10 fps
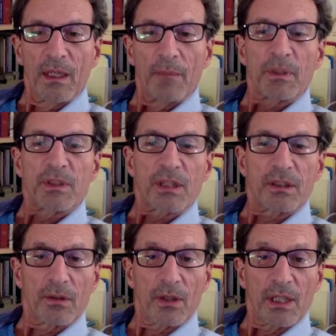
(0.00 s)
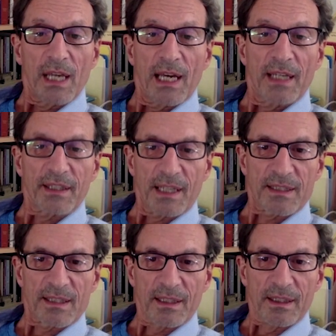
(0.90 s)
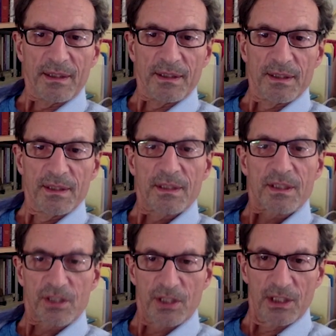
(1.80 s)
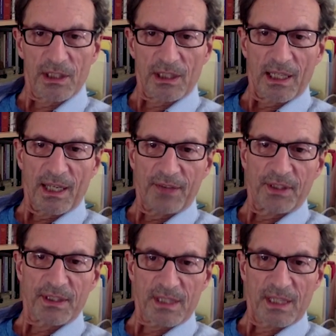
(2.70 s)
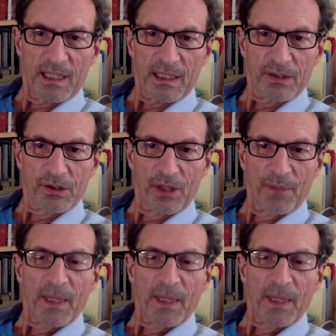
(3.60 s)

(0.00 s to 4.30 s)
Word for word: particularly at Esalen, still at this age.